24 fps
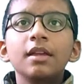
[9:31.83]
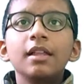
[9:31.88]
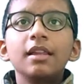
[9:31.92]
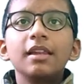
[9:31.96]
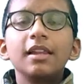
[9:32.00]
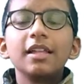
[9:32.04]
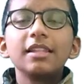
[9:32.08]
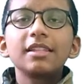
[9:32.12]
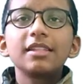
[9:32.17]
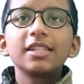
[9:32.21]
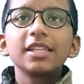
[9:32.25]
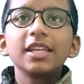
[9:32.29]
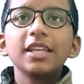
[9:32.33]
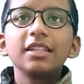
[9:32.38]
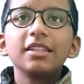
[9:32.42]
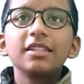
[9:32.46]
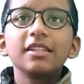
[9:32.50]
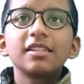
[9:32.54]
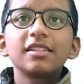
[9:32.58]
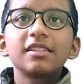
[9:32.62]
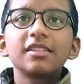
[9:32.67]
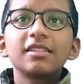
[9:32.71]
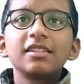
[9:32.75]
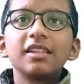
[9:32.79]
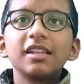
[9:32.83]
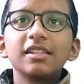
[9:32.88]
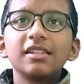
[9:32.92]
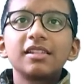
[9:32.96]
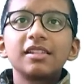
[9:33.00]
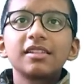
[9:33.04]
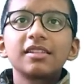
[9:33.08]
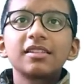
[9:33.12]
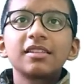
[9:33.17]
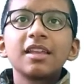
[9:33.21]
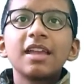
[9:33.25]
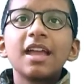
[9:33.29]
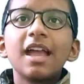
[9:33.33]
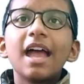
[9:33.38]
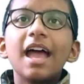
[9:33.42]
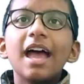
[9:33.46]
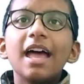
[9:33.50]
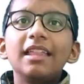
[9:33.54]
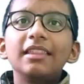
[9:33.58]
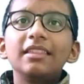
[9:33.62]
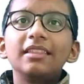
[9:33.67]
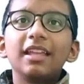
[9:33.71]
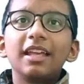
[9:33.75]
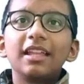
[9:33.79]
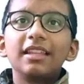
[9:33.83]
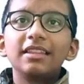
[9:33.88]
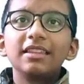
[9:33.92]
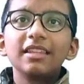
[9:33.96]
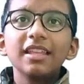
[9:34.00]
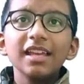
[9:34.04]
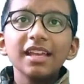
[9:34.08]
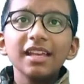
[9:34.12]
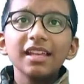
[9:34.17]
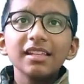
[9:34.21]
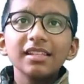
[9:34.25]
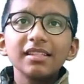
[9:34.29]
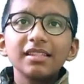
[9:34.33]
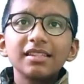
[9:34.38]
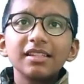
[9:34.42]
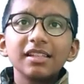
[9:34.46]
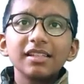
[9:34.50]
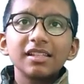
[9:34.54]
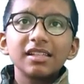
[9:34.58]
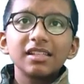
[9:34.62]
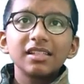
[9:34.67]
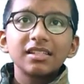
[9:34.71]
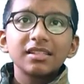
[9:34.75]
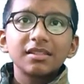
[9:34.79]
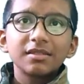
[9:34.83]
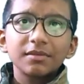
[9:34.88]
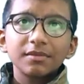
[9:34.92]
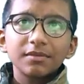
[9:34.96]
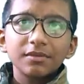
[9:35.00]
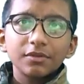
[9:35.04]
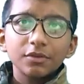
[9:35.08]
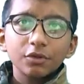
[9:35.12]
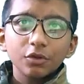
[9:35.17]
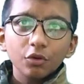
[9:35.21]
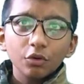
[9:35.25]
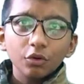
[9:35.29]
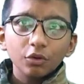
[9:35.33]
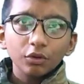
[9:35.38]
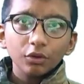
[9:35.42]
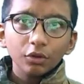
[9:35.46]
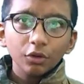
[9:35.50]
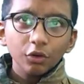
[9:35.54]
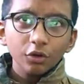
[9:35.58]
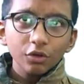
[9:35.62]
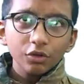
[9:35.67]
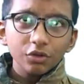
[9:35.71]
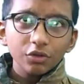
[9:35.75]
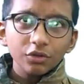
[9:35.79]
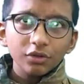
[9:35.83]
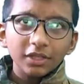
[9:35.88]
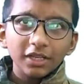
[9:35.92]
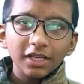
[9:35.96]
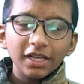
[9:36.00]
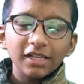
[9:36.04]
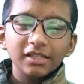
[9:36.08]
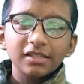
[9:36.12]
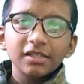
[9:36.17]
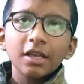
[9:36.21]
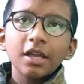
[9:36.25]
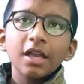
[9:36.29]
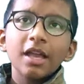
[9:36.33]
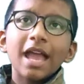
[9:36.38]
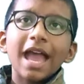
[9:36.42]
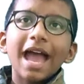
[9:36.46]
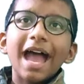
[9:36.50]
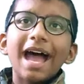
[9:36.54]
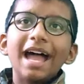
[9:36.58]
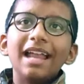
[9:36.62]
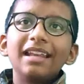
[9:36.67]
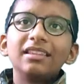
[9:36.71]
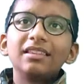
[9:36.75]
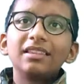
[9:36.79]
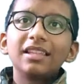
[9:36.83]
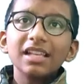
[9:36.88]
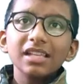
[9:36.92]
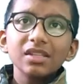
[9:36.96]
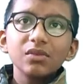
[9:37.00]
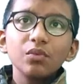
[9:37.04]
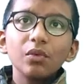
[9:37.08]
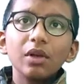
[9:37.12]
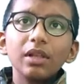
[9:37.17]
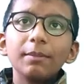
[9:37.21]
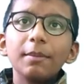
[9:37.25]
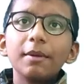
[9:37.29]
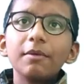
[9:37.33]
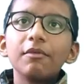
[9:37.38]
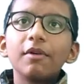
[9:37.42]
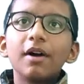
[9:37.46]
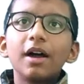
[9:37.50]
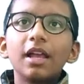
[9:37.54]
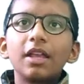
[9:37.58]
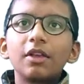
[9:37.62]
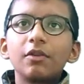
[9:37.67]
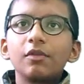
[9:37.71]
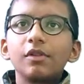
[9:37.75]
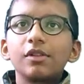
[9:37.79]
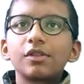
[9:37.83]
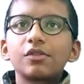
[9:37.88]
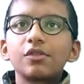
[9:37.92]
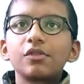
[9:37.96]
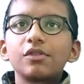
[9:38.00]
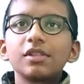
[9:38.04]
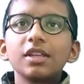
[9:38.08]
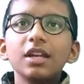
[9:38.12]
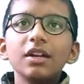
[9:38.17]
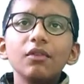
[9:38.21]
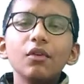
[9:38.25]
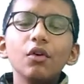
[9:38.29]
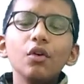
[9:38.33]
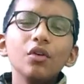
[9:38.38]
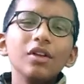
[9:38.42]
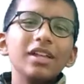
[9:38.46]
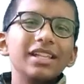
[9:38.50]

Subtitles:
let's say this is, and then this is so close to this, and this will be y equals to 0.